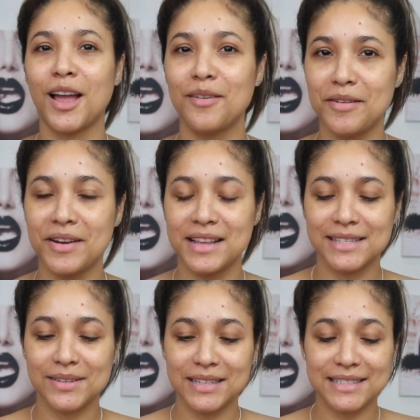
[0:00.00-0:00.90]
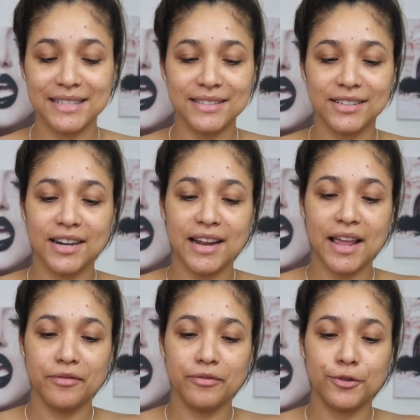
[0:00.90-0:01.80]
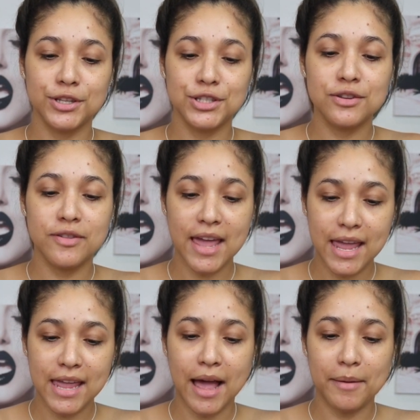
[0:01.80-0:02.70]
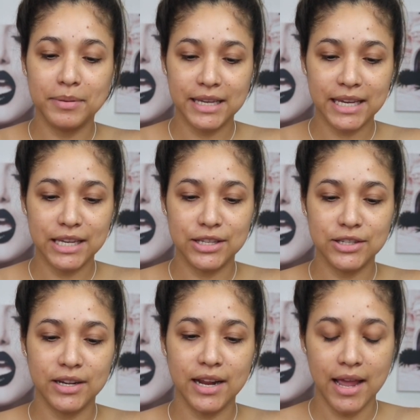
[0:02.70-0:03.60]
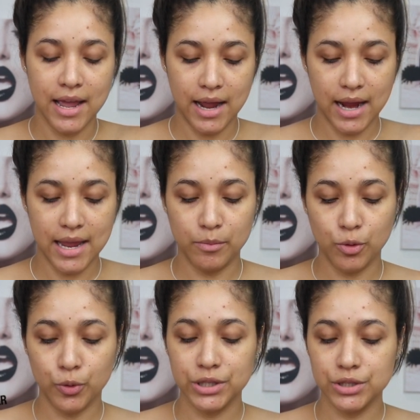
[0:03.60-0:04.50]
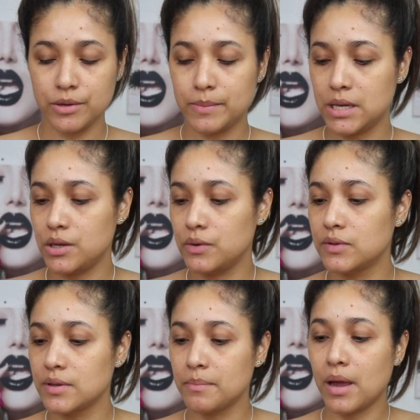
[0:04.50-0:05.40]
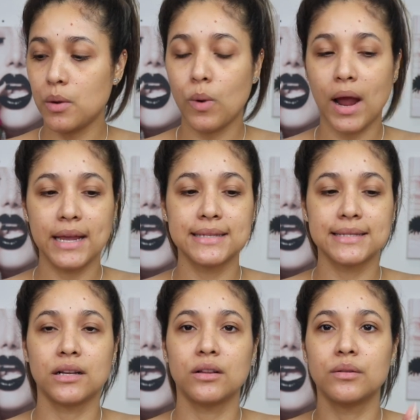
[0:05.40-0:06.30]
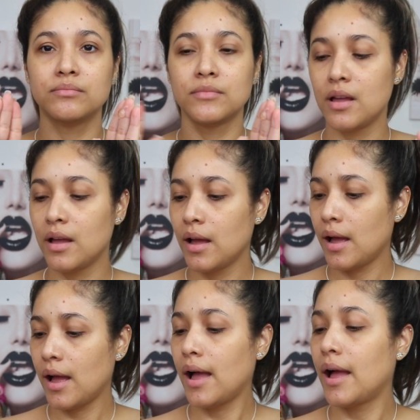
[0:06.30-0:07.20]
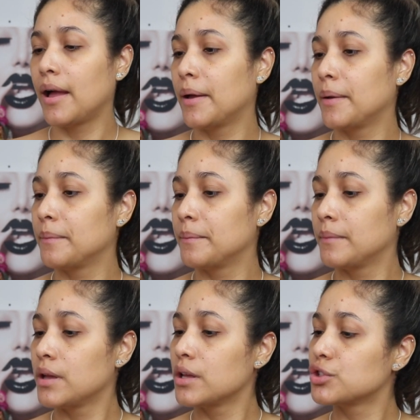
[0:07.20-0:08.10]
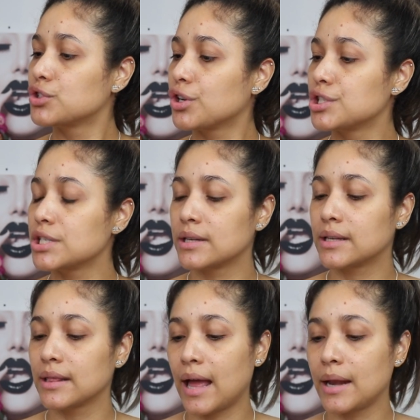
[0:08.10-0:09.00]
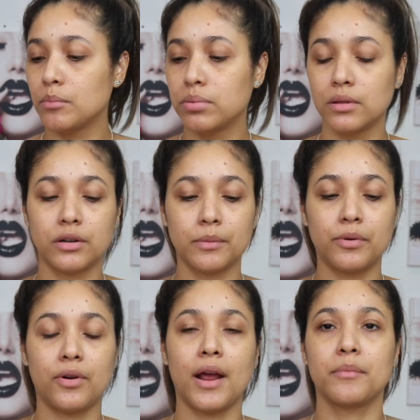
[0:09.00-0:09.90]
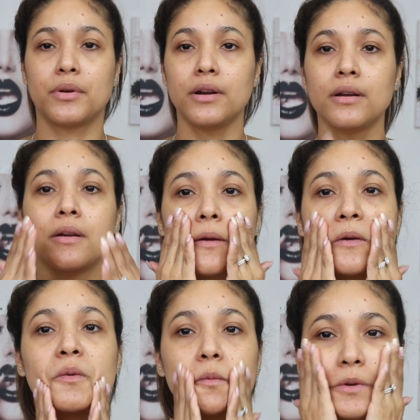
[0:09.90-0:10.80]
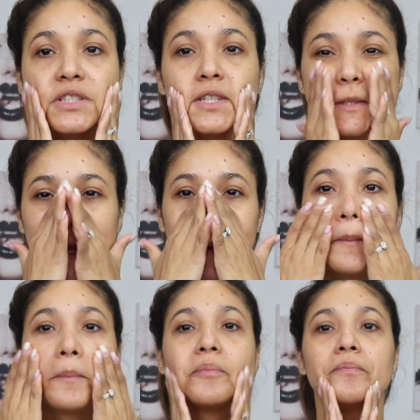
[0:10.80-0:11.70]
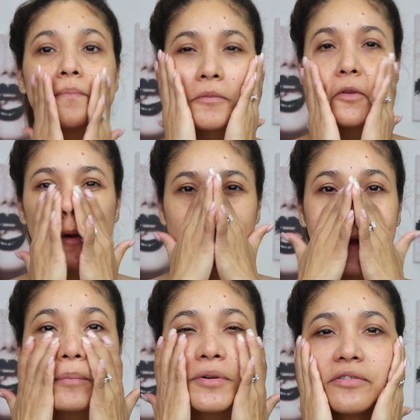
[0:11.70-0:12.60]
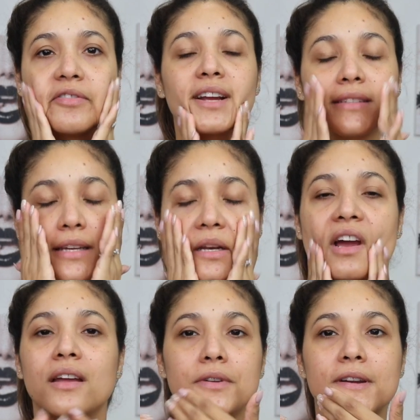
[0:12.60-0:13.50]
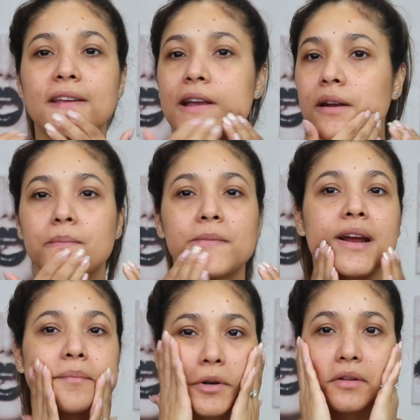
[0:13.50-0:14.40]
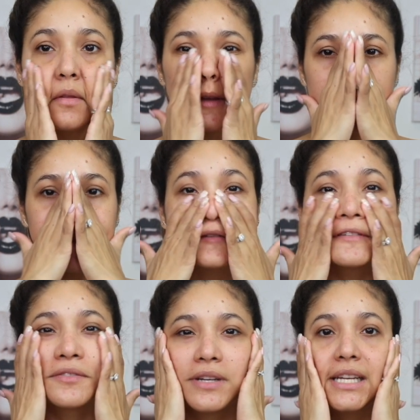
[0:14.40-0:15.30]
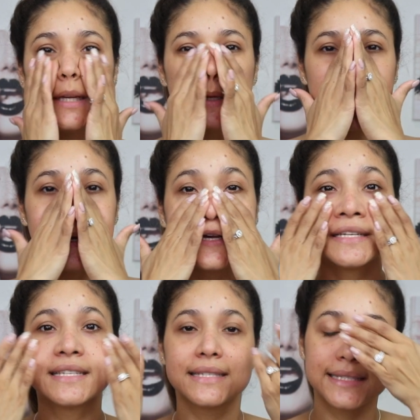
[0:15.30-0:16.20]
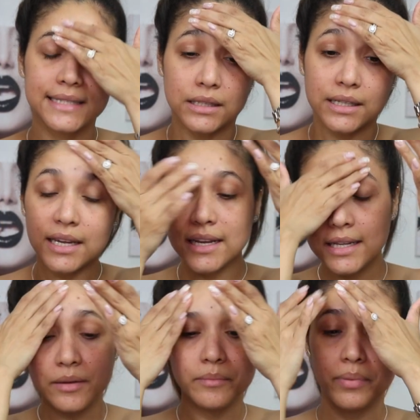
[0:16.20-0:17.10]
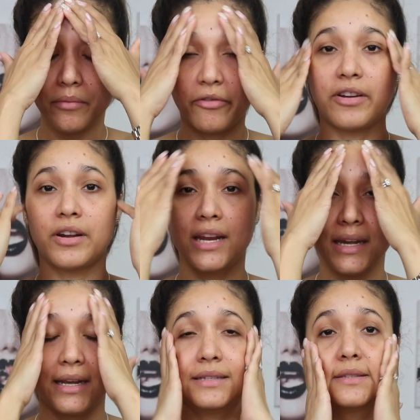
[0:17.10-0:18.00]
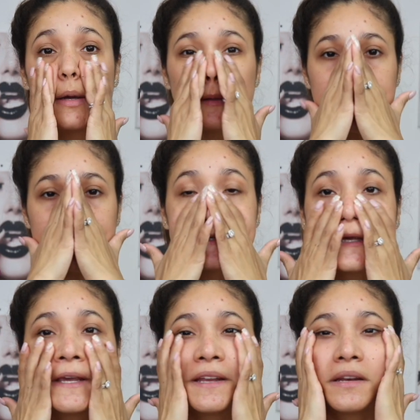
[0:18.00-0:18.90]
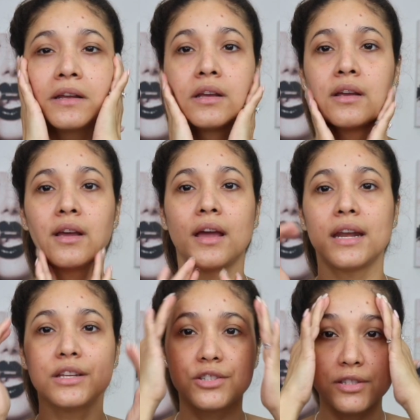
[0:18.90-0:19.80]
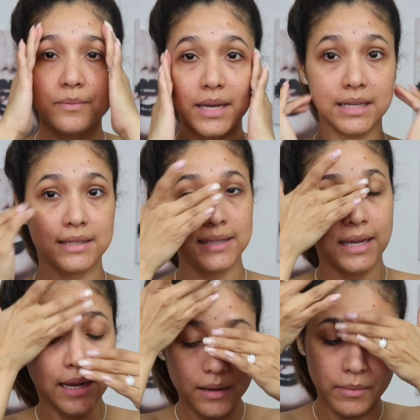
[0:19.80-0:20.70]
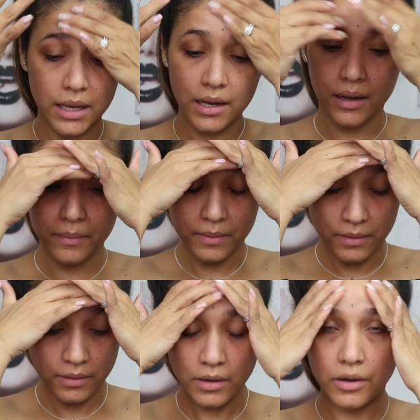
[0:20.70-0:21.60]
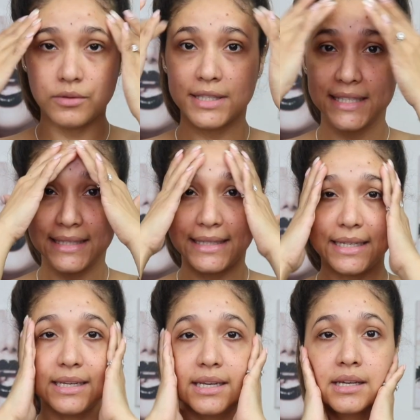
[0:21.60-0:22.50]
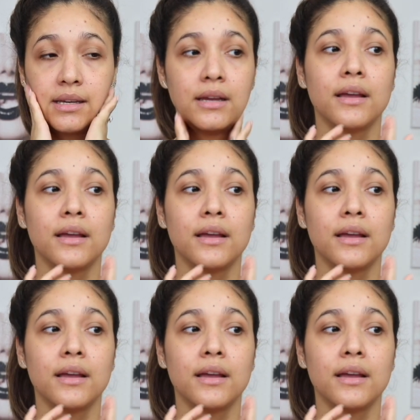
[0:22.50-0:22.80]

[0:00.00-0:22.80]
Okay, friends, so let's get started and for today application I am going to be using my YSL um, Touche Eclat Blur Primer which is um, sort of like perfecting hydrating kind of primer. This feels really silicony but very nice on the skin and it just makes any makeup, you know, stick